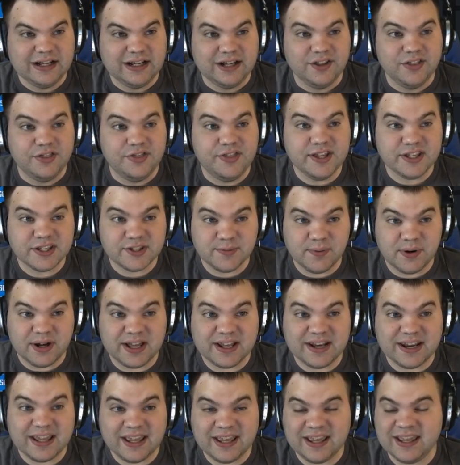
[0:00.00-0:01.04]
This
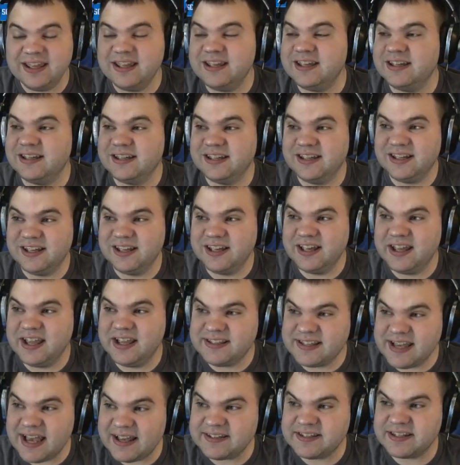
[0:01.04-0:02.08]
one,
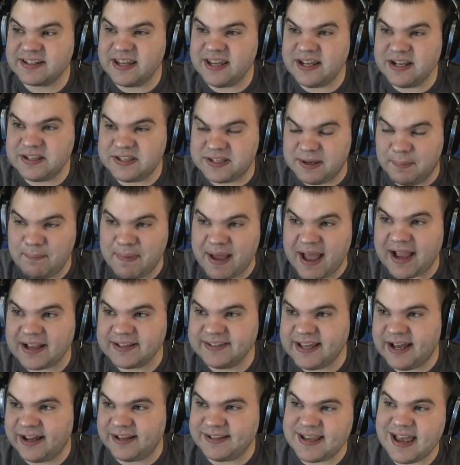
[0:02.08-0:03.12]
it's asking to
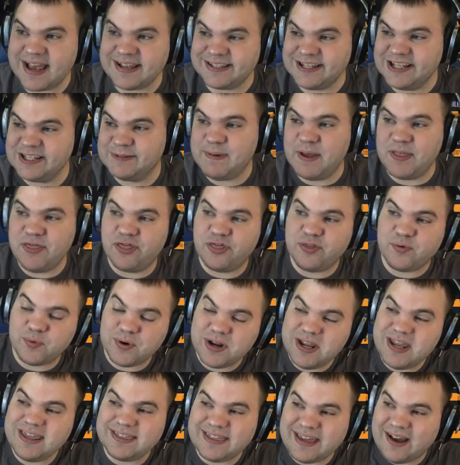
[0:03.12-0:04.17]
max out. It's asking to spend
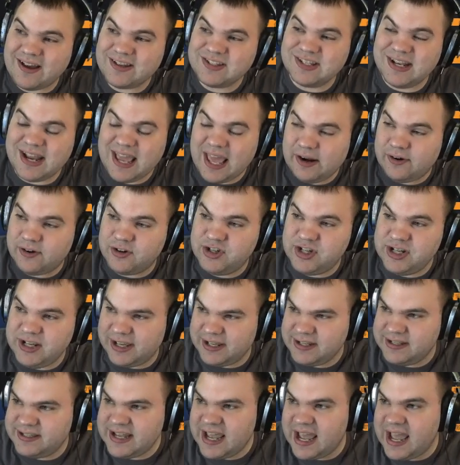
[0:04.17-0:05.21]
3,000 energy
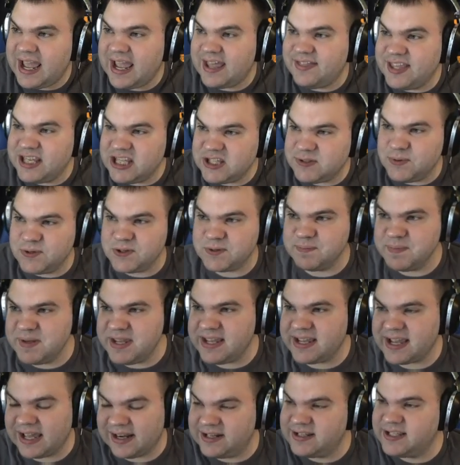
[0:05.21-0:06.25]
a day. And this was me
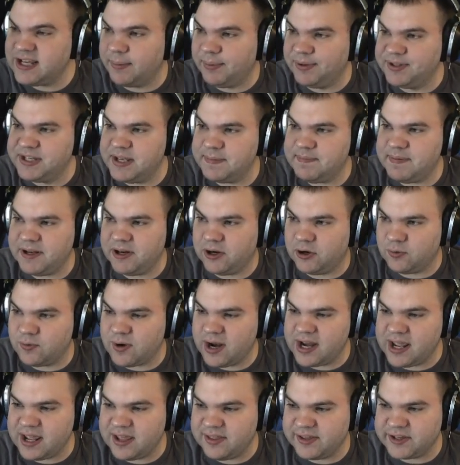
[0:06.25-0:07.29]
kind of double dipping
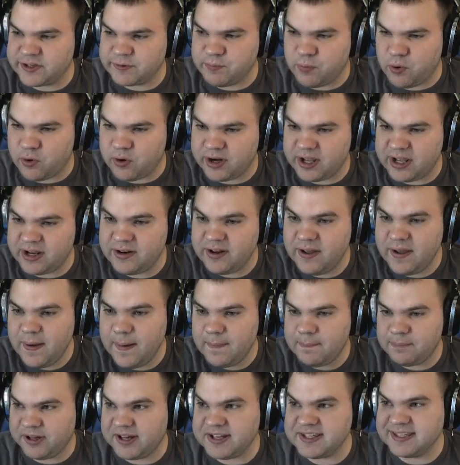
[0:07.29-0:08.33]
already this morning,
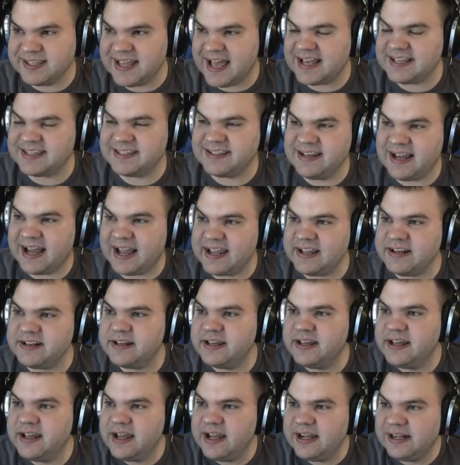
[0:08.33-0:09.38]
plus last night.
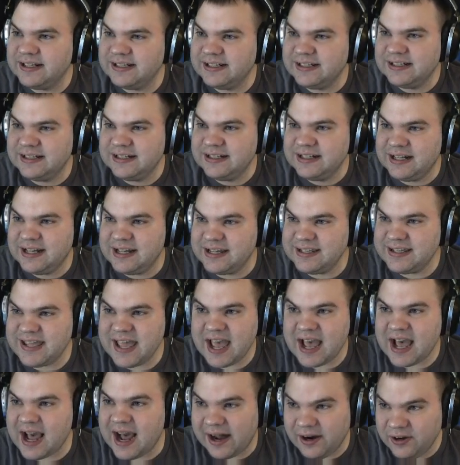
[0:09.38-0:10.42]

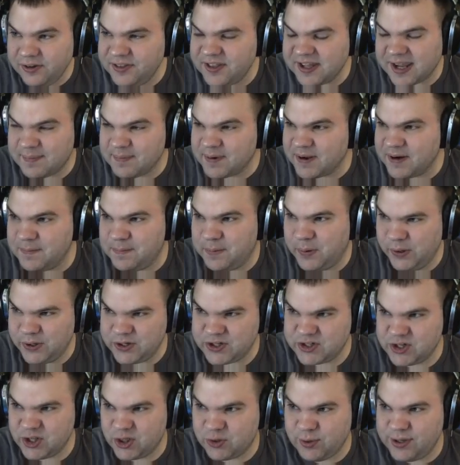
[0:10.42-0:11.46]
Yeah, I don't think I'm going to
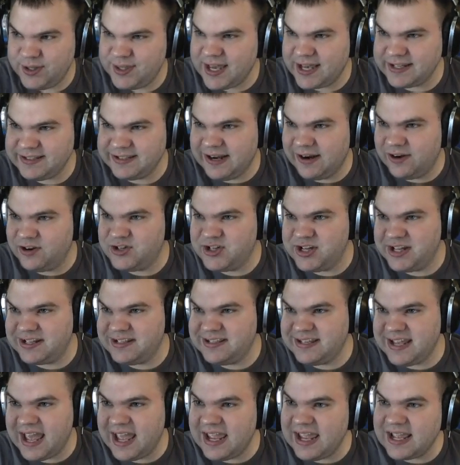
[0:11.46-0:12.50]
push to 3,000 energy a
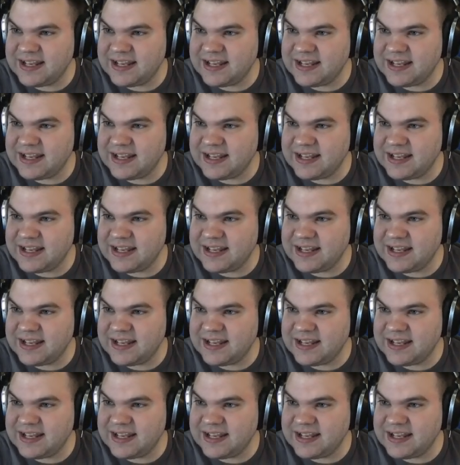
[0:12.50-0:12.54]
day.